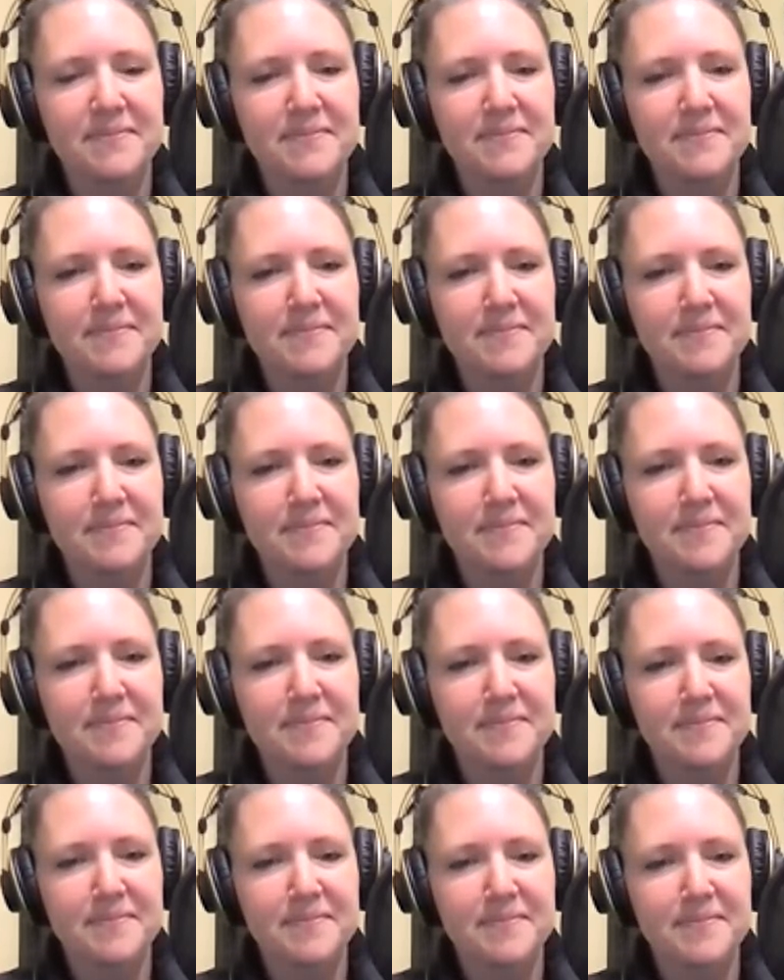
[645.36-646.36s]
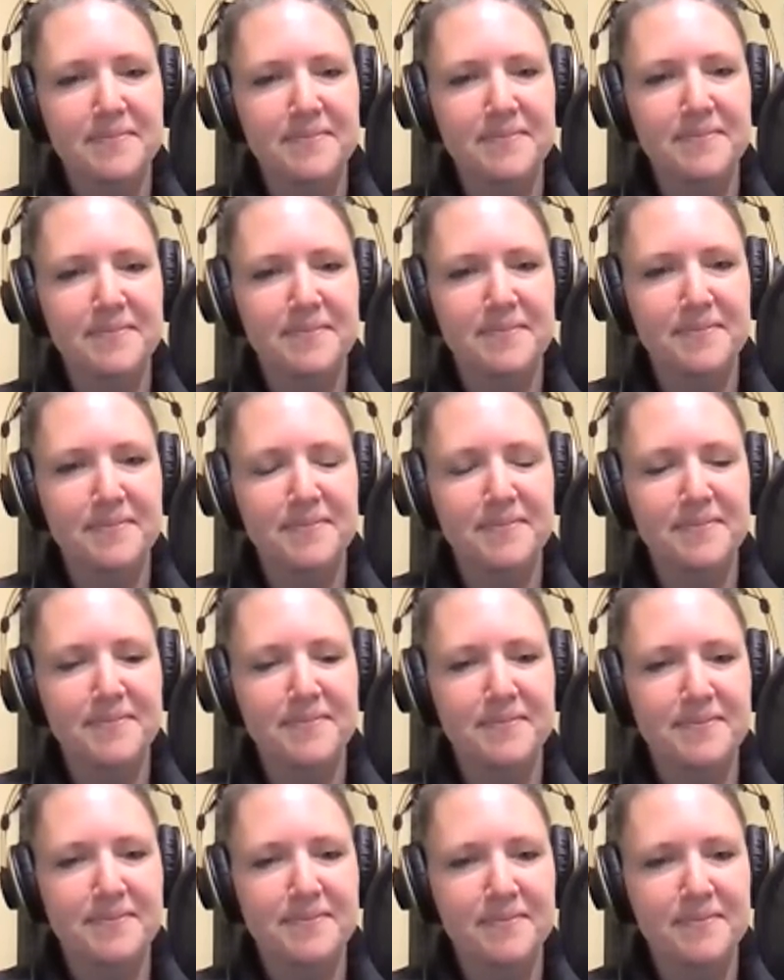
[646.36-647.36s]

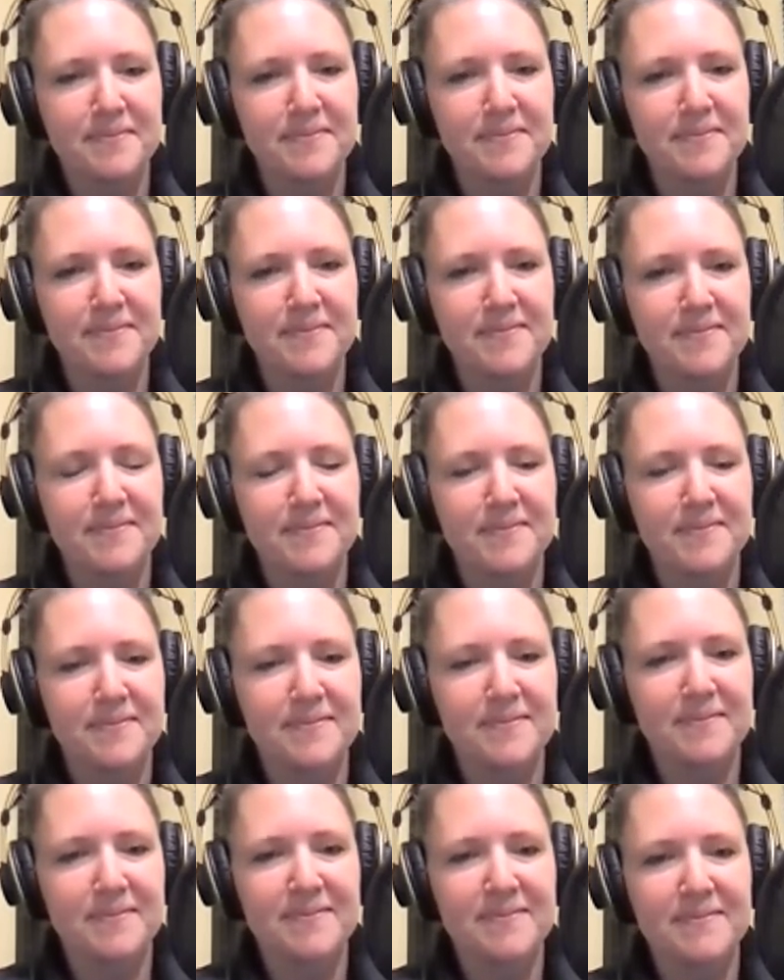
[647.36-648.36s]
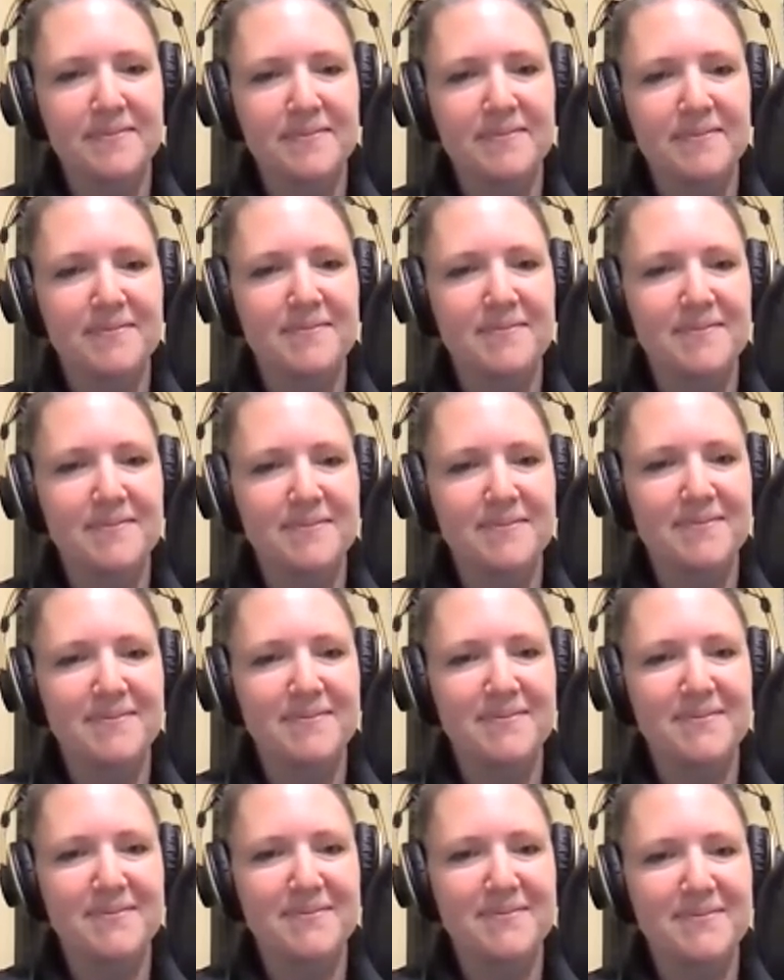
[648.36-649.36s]

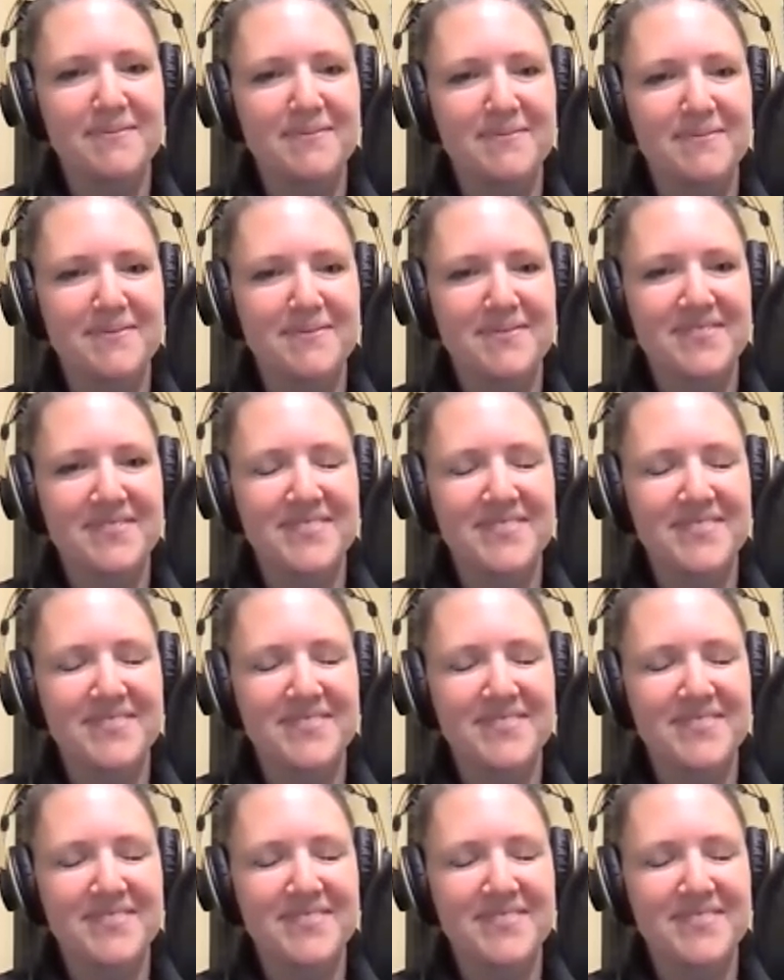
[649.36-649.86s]
[no speech]